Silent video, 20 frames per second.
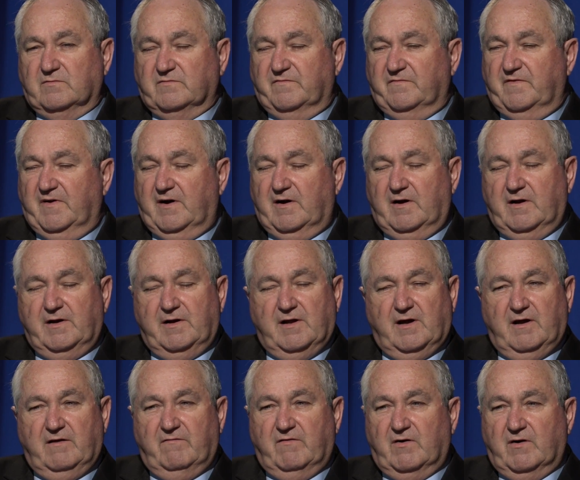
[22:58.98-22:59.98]
is very
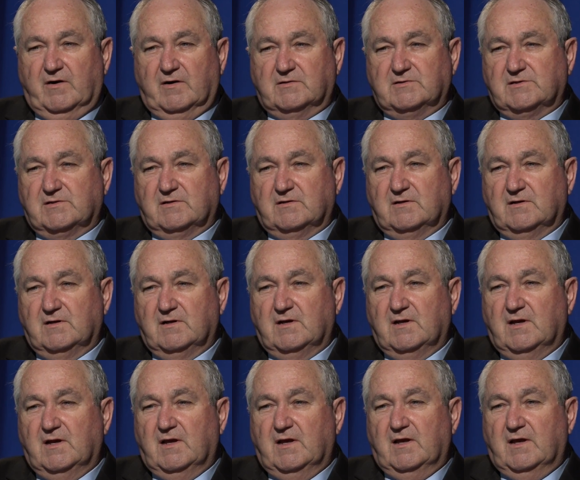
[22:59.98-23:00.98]
diverse,
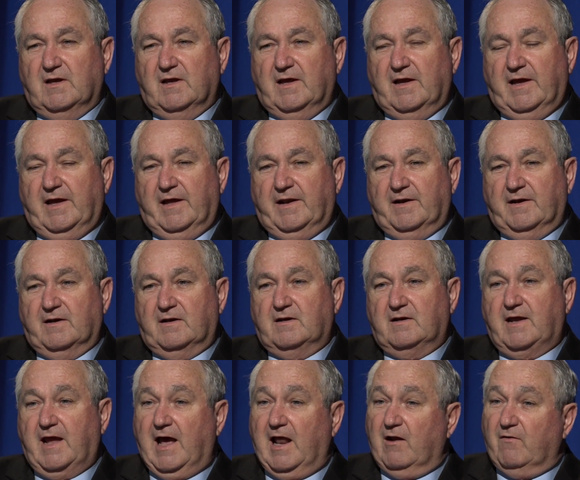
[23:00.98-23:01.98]
and
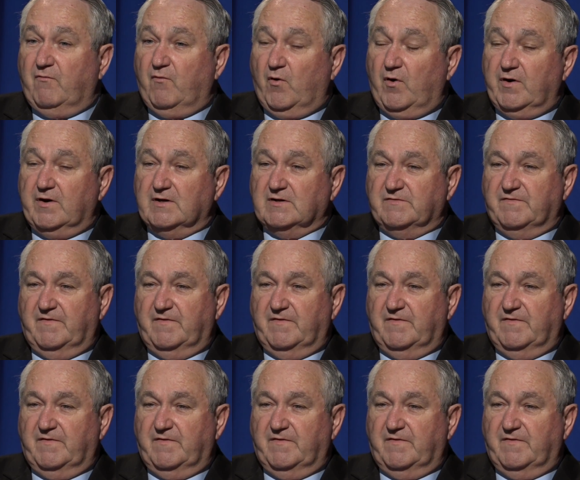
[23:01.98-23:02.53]
California is